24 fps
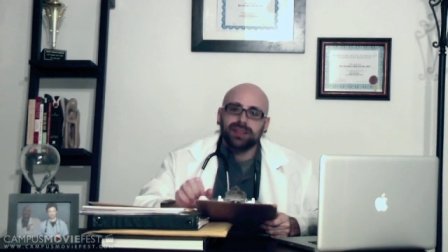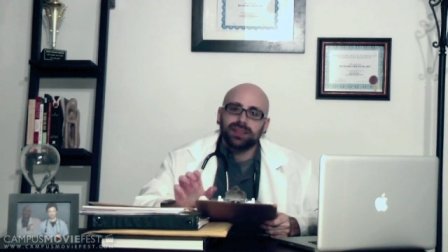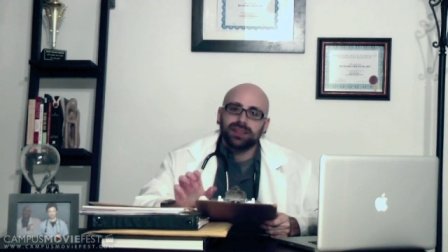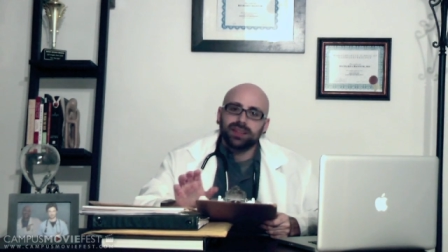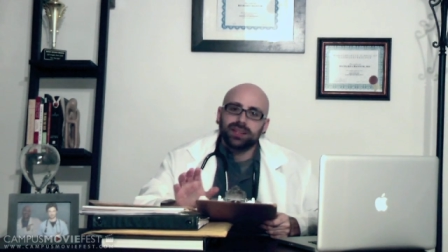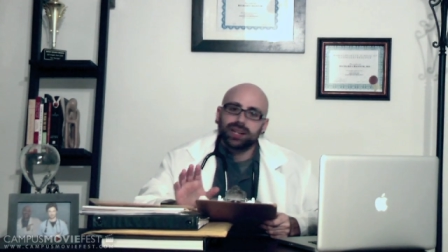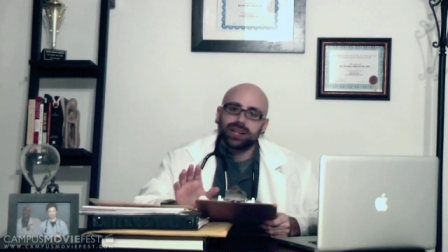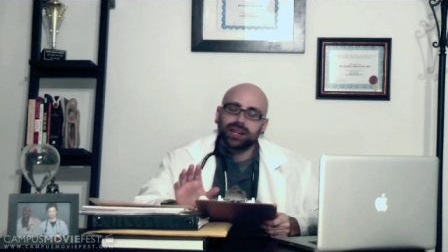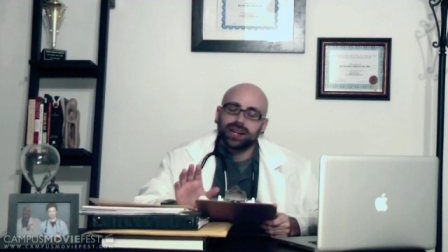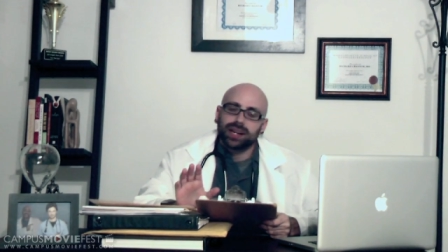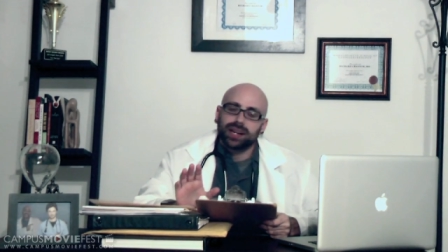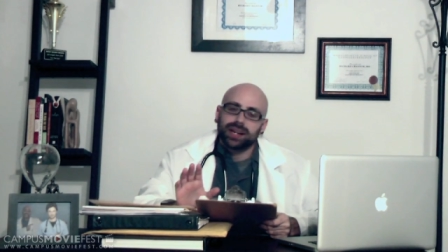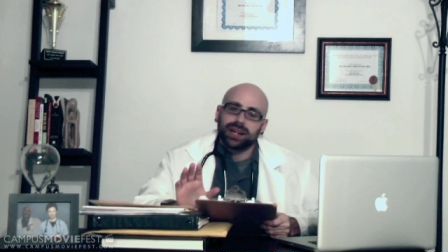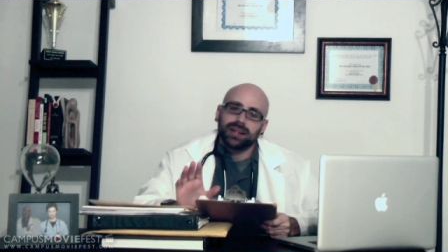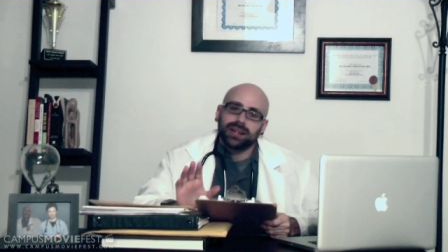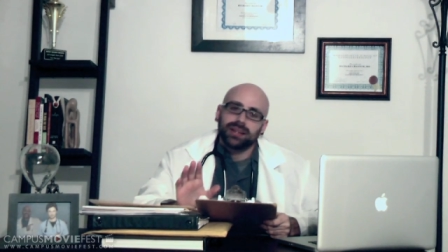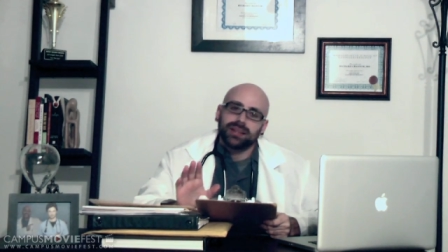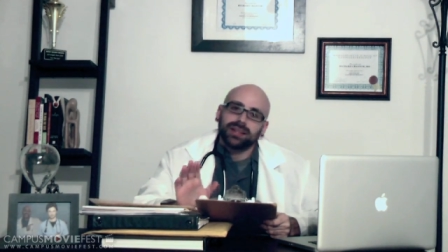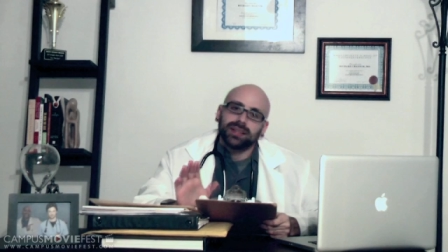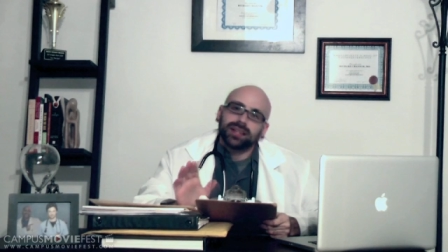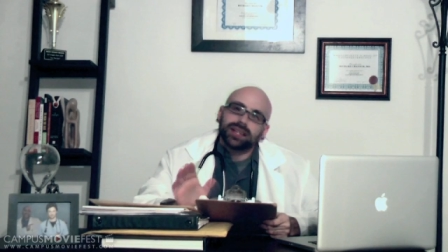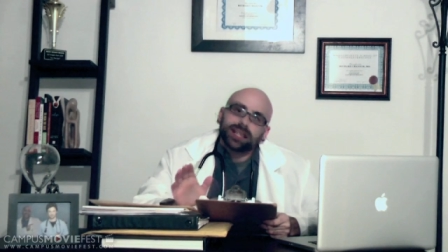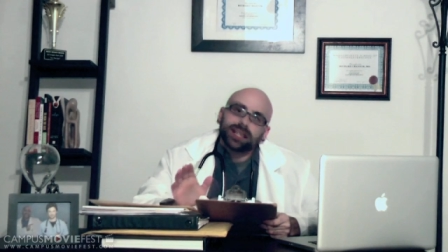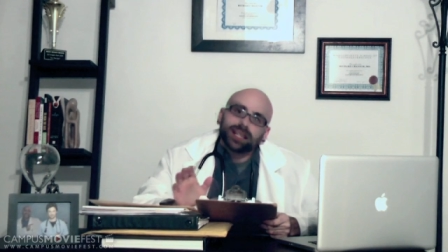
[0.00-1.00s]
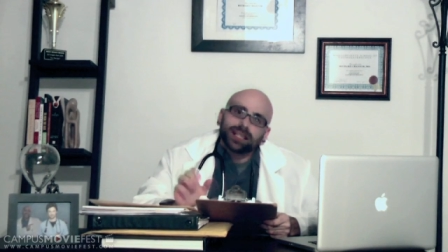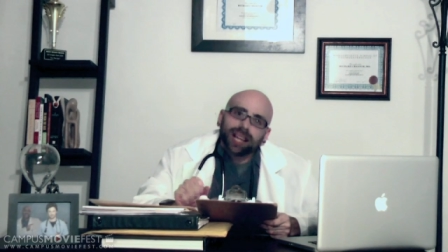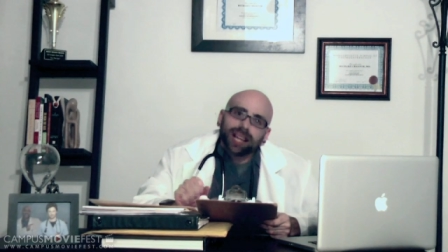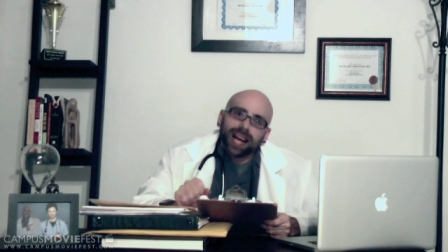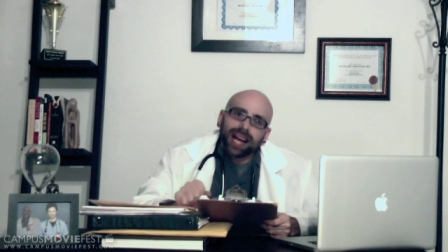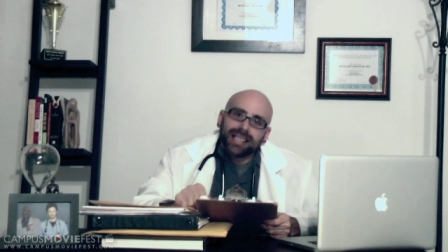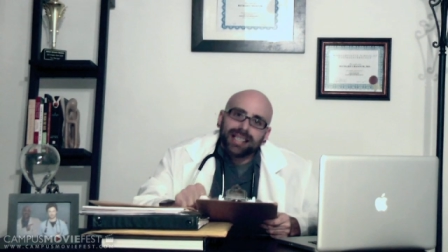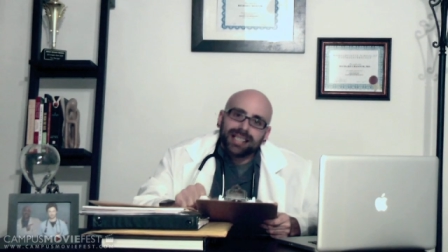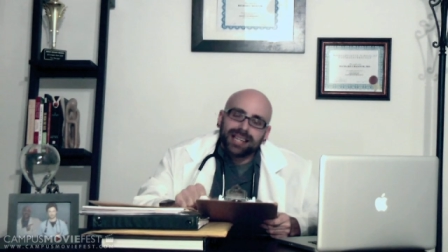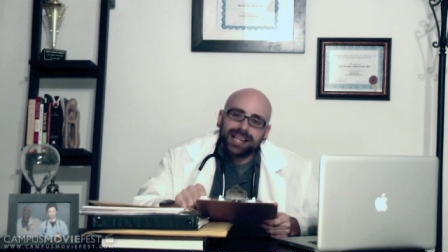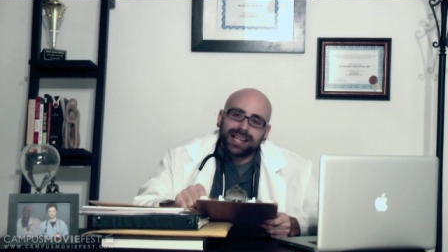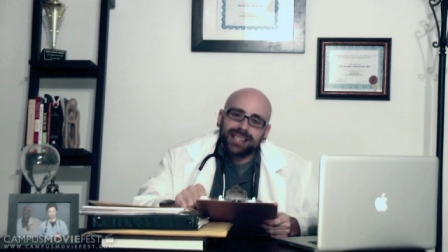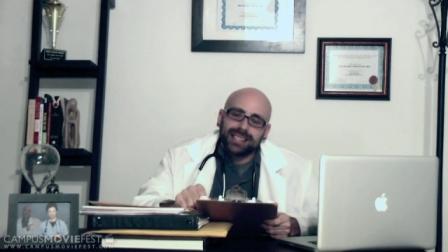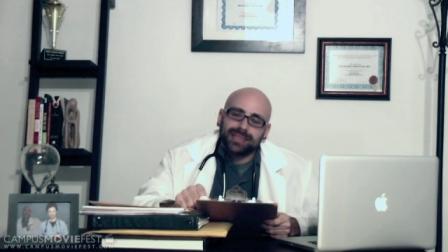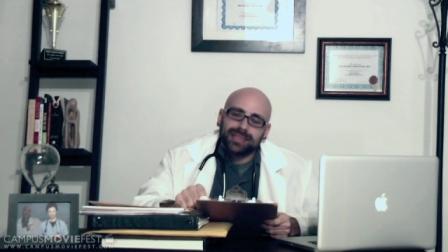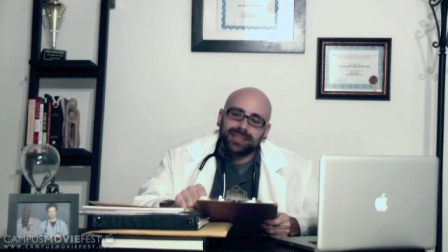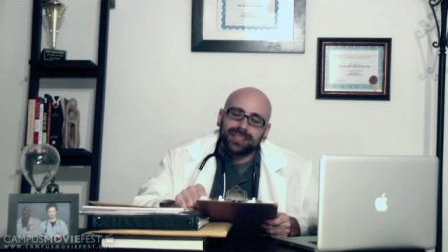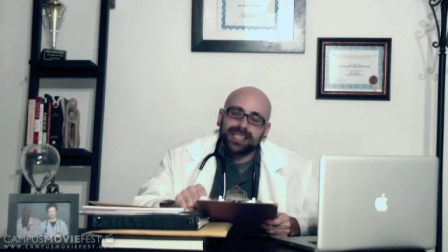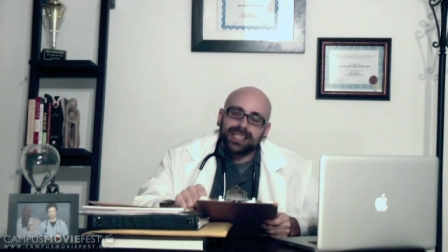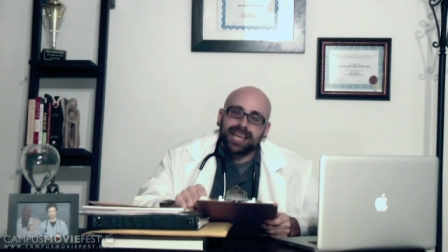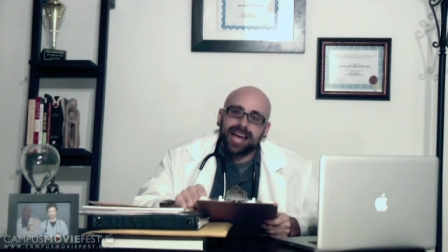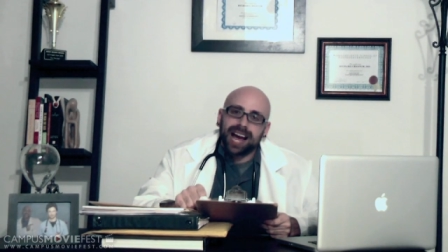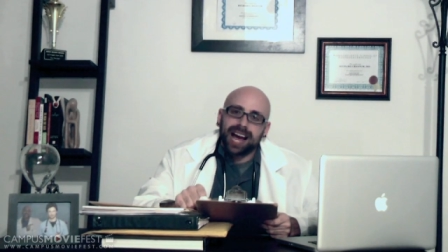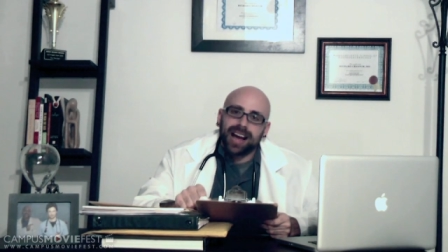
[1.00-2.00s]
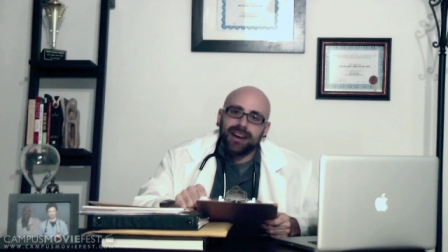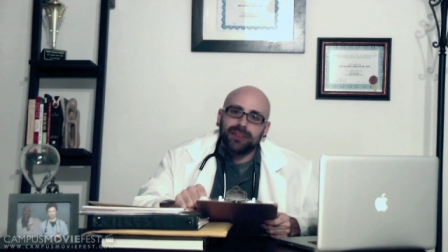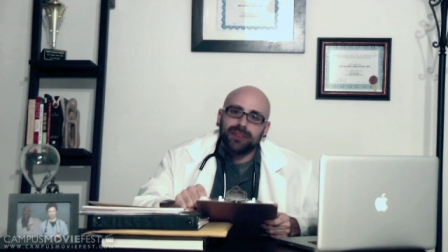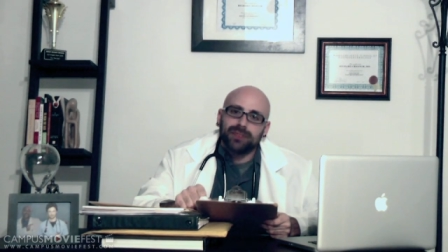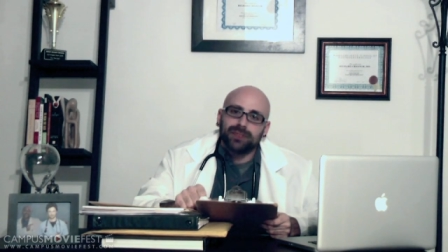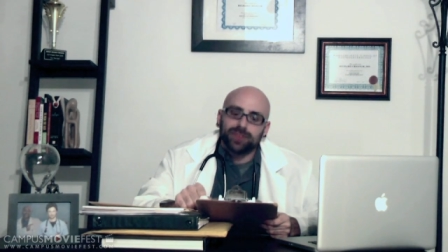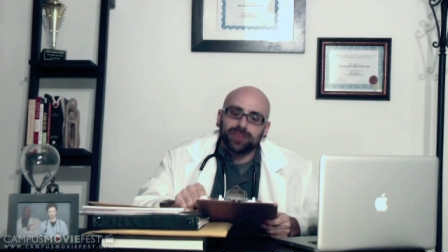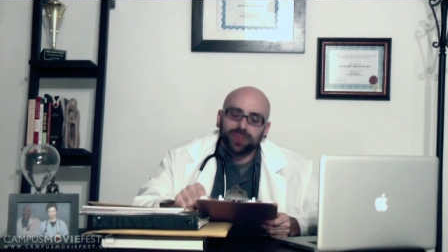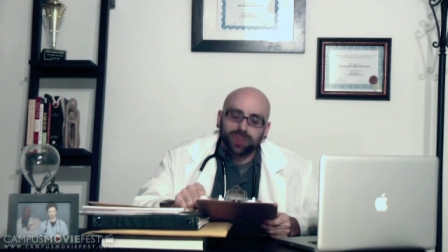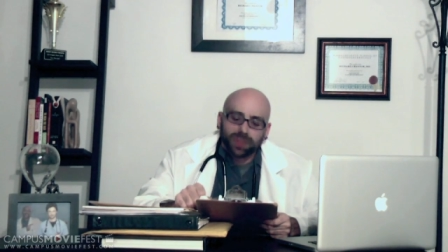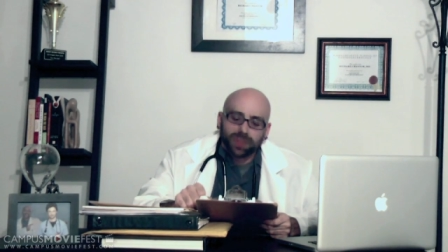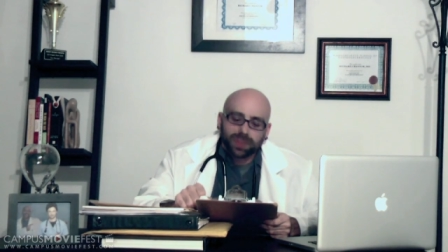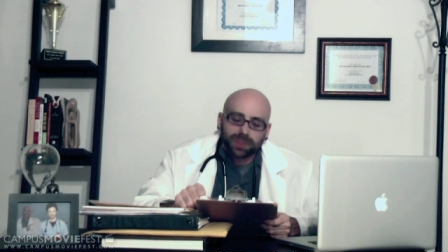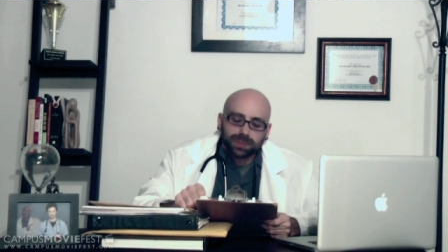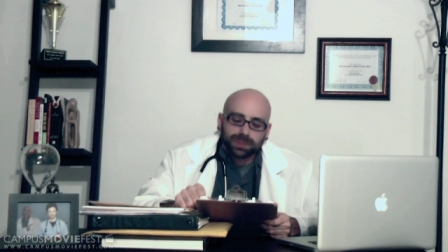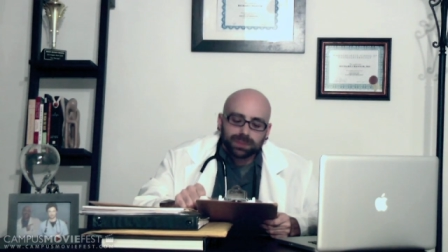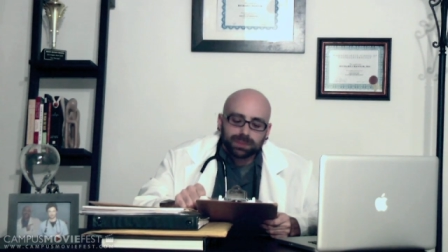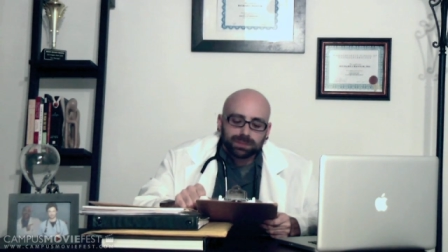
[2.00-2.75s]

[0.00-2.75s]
Look, look at the glass as if it's half full.